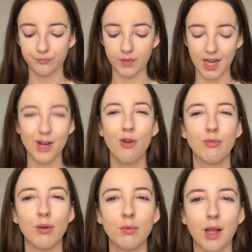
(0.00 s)
I can't
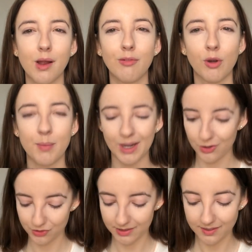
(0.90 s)
roll my R's
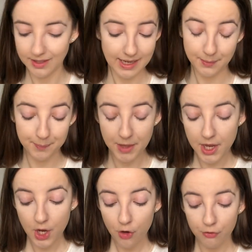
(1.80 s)
or anything. Anyway,
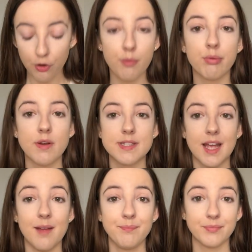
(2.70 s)
for bronzer,
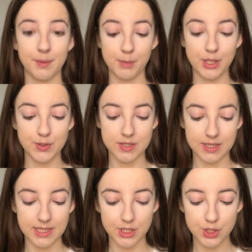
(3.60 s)
I'm going to use
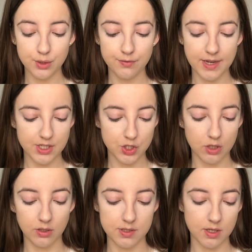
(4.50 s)
the Too Faced
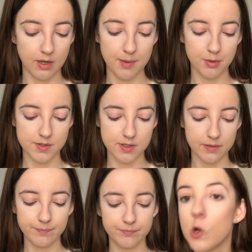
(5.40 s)
Chocolate Soleil Bronzer.
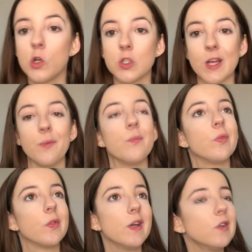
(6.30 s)
So
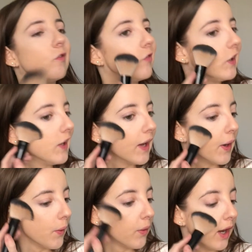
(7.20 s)
this
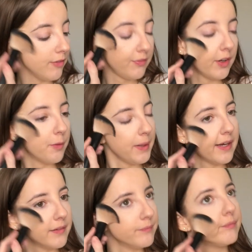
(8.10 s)
video I'm
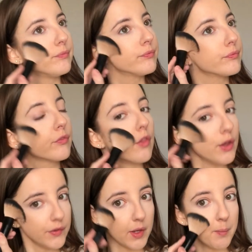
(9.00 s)
filming
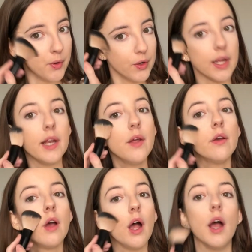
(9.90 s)
Thursday morning
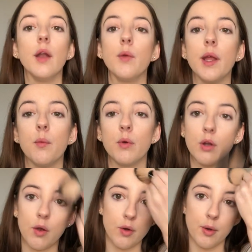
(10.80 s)
and it will
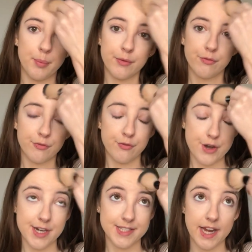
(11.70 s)
go up
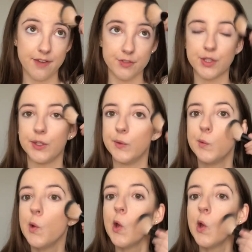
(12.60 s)
Friday afternoon.